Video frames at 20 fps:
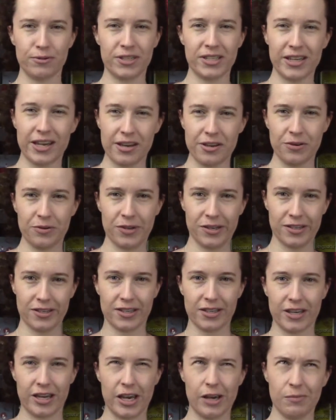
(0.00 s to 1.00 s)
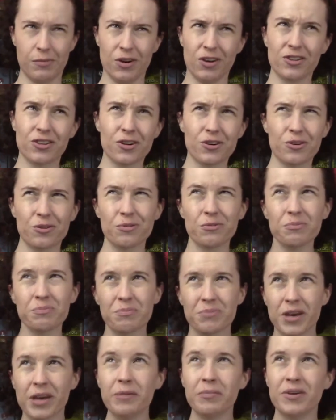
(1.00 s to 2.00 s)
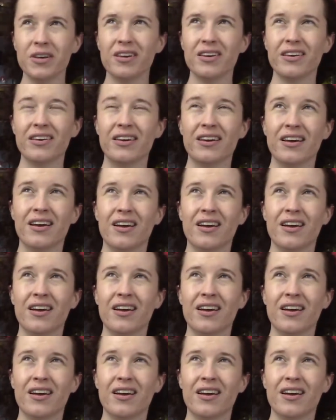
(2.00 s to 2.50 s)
to get you into the game. Although maybe